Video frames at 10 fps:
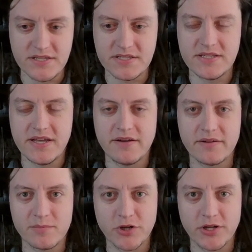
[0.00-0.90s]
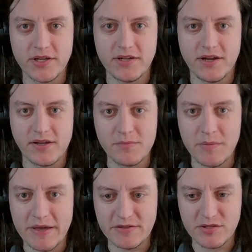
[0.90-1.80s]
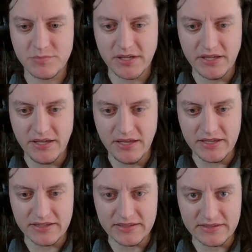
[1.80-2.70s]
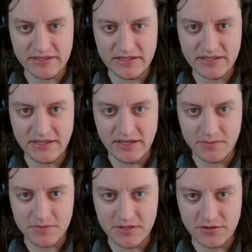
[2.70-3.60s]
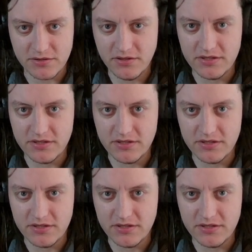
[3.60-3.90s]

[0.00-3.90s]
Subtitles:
This is Tower number 9, and I am about to play a league game here.